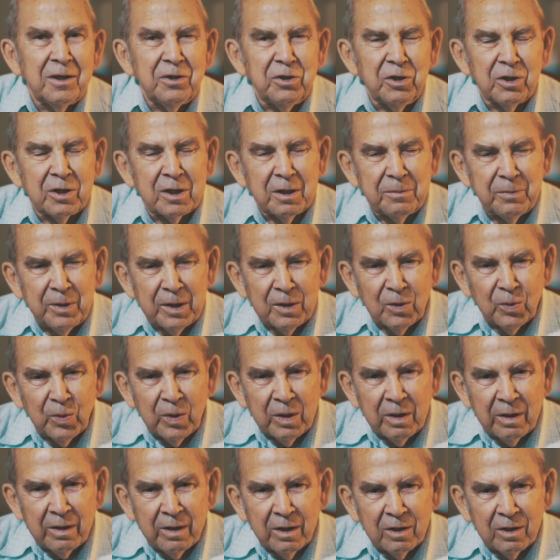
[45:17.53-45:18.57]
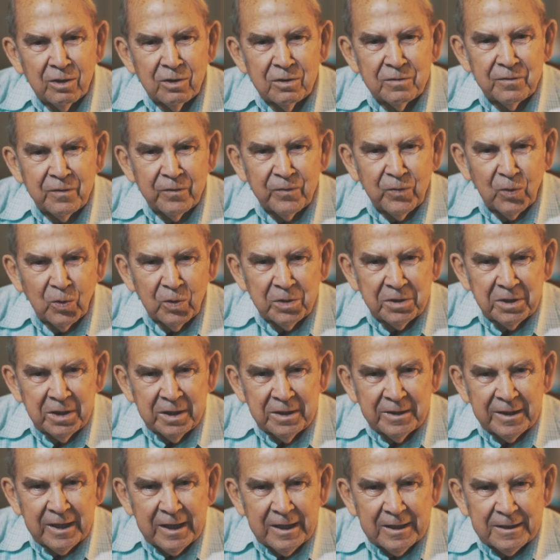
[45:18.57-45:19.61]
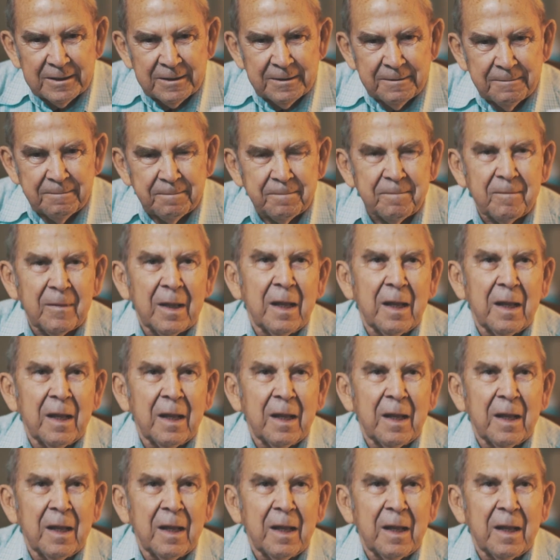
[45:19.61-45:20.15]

You could build one of those for $14,000,